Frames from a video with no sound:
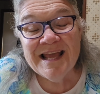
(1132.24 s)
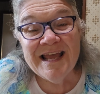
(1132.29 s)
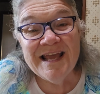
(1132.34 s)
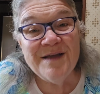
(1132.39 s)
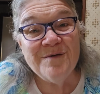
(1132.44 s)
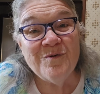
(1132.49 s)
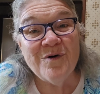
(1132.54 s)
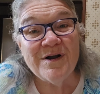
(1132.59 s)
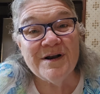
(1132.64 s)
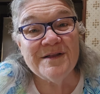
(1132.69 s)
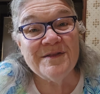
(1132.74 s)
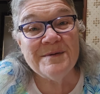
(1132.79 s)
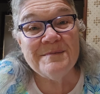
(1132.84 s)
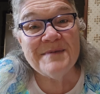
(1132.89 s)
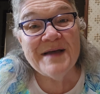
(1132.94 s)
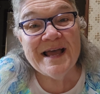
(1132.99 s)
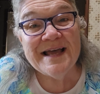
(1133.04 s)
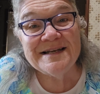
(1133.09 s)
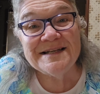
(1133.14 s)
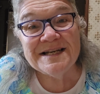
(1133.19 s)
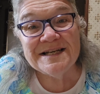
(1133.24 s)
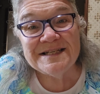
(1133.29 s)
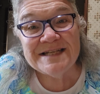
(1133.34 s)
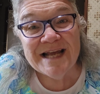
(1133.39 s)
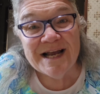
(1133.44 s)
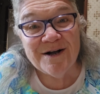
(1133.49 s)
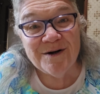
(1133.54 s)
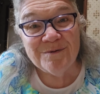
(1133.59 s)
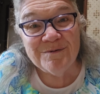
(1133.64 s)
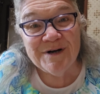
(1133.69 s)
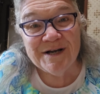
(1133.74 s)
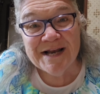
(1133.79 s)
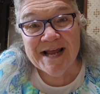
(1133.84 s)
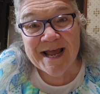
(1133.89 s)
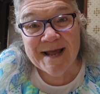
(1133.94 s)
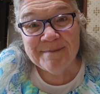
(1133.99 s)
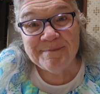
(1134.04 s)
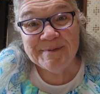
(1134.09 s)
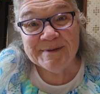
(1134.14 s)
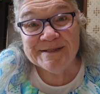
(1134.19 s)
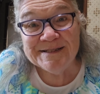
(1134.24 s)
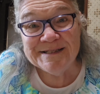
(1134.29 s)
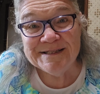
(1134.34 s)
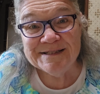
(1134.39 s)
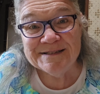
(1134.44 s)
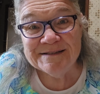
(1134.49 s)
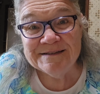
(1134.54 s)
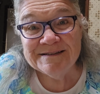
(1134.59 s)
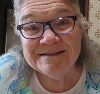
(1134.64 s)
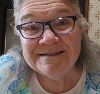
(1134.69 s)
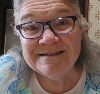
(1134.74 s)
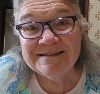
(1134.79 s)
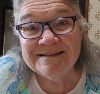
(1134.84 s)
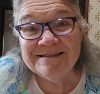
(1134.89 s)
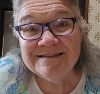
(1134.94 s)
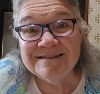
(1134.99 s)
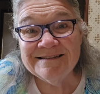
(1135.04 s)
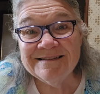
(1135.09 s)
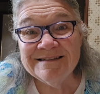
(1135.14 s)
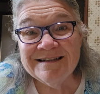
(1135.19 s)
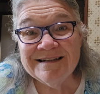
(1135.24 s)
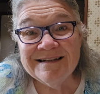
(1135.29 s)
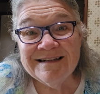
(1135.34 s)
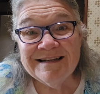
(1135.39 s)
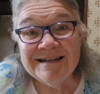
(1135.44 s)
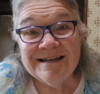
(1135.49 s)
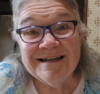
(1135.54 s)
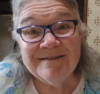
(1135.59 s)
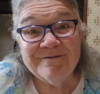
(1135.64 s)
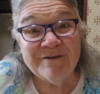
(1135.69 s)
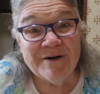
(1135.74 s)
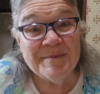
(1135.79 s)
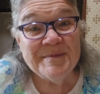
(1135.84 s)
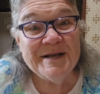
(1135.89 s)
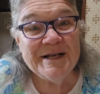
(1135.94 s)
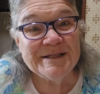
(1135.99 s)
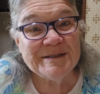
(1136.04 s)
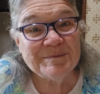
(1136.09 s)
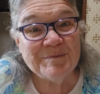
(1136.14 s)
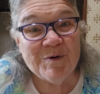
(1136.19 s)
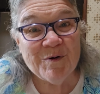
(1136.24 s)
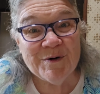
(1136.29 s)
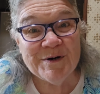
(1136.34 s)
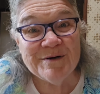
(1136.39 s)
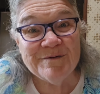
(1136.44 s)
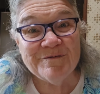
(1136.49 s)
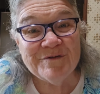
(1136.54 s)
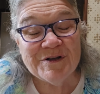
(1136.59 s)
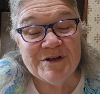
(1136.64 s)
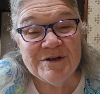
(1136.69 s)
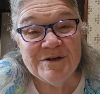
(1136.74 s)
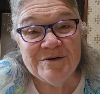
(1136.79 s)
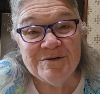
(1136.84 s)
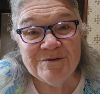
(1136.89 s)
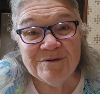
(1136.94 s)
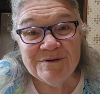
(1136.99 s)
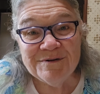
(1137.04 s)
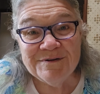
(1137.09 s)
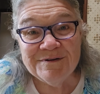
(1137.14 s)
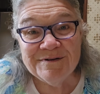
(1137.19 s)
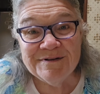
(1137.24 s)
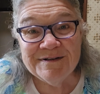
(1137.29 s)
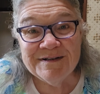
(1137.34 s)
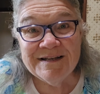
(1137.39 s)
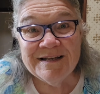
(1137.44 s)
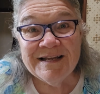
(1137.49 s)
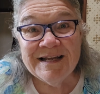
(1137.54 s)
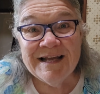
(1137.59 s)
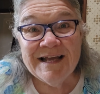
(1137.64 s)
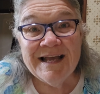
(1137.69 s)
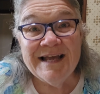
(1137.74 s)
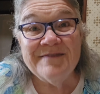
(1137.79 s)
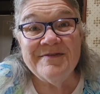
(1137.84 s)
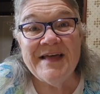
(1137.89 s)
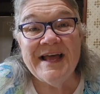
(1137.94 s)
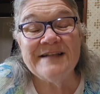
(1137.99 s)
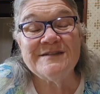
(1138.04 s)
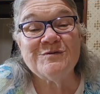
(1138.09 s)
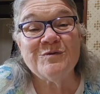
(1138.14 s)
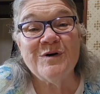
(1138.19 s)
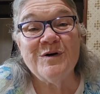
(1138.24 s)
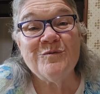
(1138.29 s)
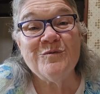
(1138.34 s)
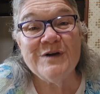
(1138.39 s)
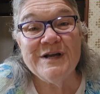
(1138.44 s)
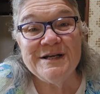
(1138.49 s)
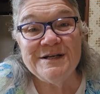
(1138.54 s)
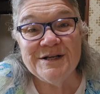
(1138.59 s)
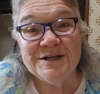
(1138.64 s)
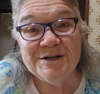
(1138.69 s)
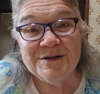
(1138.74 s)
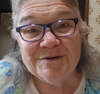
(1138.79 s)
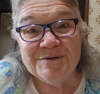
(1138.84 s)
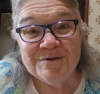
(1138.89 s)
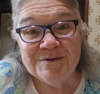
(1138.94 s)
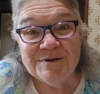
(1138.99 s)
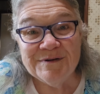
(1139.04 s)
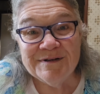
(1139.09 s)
He wanted the man to tell what happened from his point of view. And that's what we do.